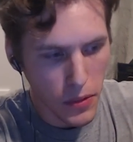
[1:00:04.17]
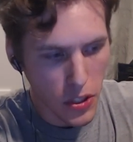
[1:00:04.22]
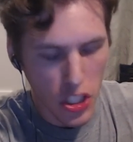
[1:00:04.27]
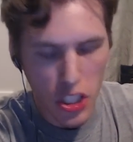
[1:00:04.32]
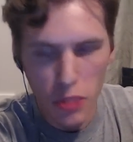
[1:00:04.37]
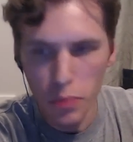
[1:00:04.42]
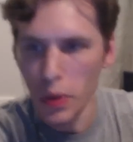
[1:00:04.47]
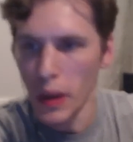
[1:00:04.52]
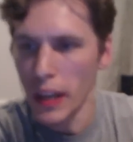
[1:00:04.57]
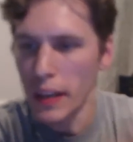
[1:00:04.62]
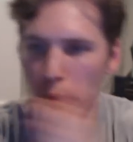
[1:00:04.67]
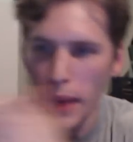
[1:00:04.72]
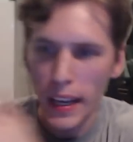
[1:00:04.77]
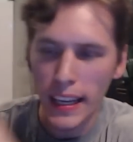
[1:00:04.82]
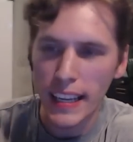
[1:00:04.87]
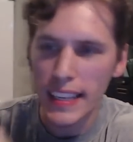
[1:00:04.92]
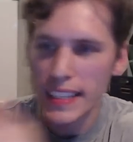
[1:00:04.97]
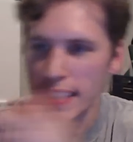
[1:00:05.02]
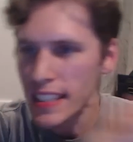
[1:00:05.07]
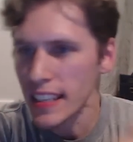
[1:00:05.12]
pick,
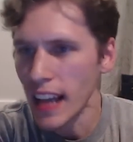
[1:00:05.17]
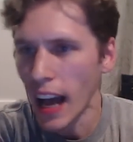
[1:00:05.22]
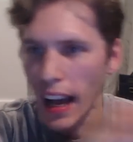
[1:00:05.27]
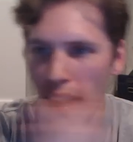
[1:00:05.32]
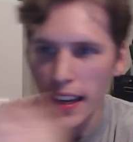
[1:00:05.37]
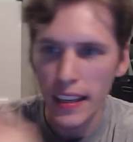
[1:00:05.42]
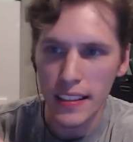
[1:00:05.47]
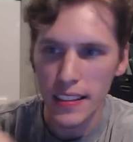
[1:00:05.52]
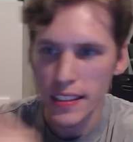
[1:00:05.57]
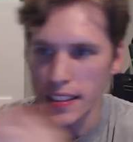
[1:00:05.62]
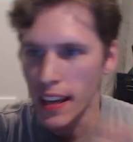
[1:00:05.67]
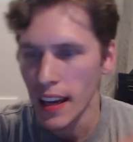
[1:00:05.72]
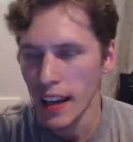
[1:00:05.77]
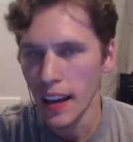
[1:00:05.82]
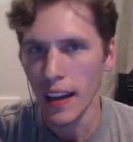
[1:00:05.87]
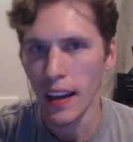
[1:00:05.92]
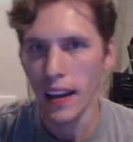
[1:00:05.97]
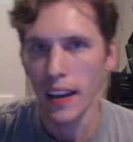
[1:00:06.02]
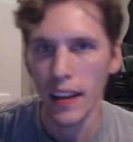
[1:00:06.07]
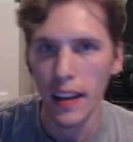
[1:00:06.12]
picking sides.
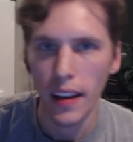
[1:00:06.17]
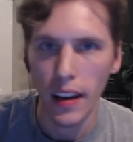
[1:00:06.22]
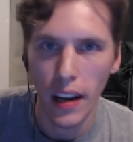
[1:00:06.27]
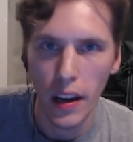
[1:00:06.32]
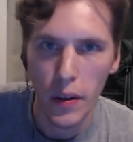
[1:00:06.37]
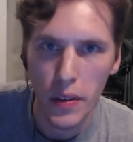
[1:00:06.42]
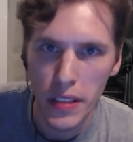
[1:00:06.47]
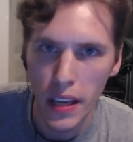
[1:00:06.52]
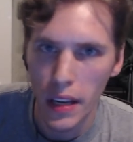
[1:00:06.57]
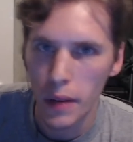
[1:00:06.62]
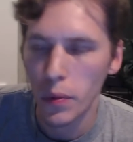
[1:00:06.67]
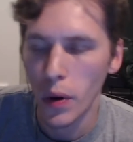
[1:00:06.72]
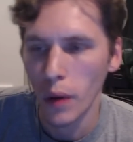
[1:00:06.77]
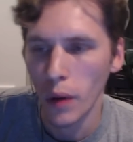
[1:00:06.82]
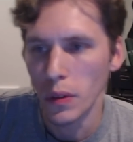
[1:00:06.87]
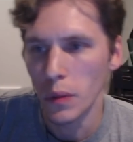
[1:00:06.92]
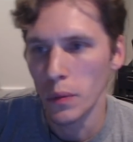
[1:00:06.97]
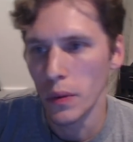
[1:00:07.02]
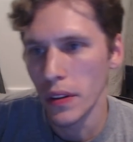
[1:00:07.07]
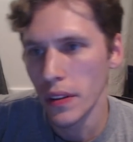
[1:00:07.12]
I always had a
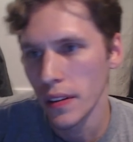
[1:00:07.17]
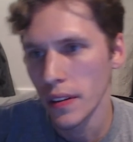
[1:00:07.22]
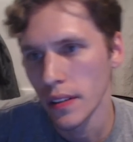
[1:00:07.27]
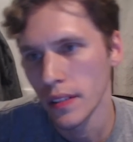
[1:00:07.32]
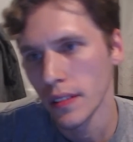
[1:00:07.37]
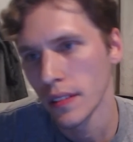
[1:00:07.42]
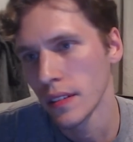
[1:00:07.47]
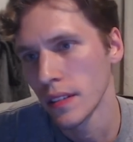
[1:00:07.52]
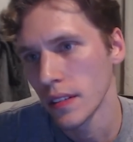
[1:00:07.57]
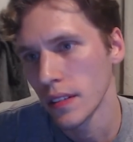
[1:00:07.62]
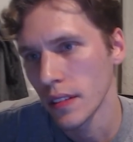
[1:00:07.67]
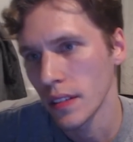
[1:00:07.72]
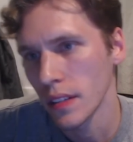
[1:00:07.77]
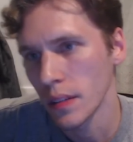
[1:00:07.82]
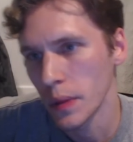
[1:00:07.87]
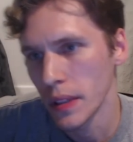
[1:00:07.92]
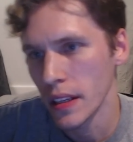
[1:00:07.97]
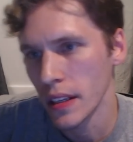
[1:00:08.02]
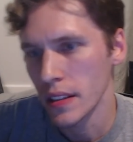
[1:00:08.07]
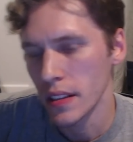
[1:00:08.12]
problem with
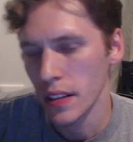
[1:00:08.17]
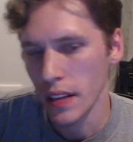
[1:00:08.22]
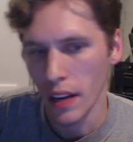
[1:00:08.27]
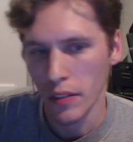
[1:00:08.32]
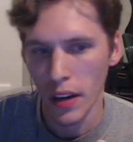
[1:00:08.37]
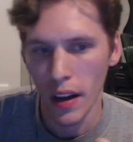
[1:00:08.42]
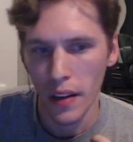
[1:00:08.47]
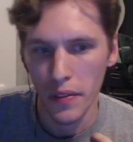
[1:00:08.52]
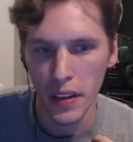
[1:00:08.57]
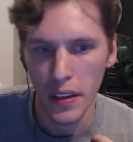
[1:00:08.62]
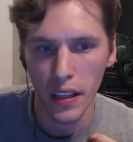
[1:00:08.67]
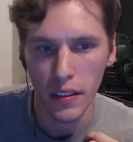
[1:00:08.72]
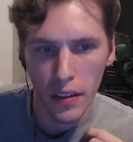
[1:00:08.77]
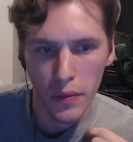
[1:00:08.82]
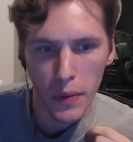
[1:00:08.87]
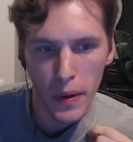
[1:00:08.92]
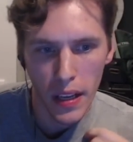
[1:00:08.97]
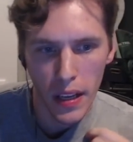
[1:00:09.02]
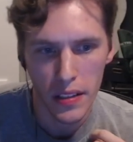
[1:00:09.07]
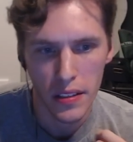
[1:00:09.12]
because like every I think
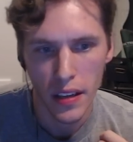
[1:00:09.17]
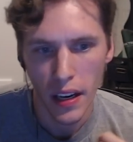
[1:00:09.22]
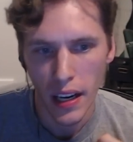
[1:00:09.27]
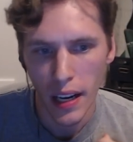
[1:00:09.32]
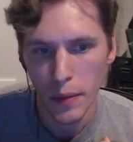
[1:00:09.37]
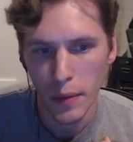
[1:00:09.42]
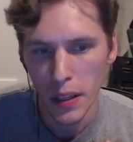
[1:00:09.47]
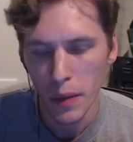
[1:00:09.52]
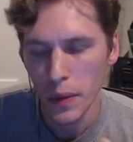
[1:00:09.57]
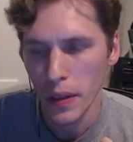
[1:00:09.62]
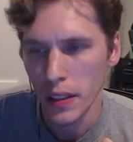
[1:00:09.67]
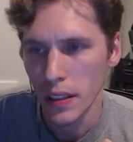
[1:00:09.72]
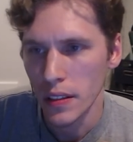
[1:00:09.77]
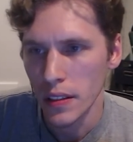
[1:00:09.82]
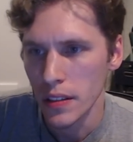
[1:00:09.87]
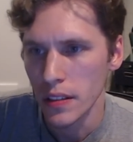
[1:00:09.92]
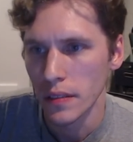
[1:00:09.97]
everybody has dynamic opinions.